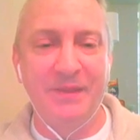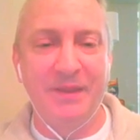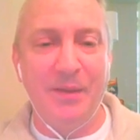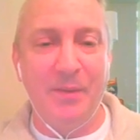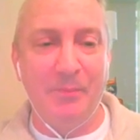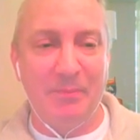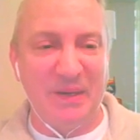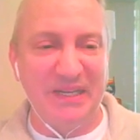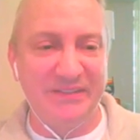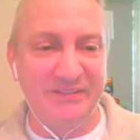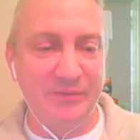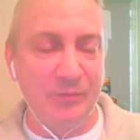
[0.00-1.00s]

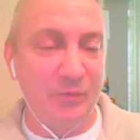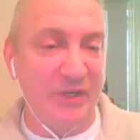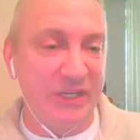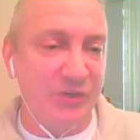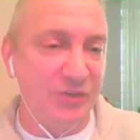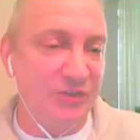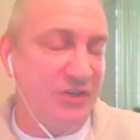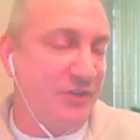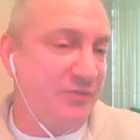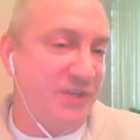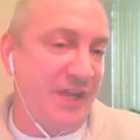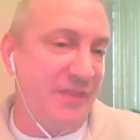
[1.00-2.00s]
But we couldn't have
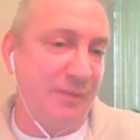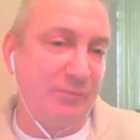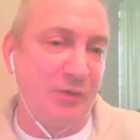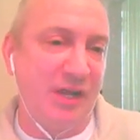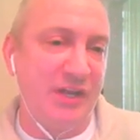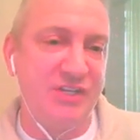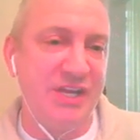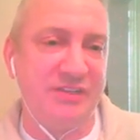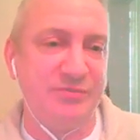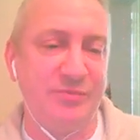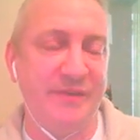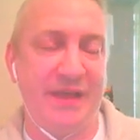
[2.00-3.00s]
done the project
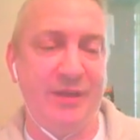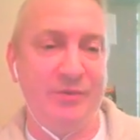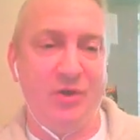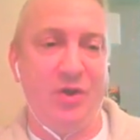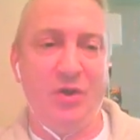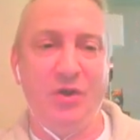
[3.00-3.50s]
without all the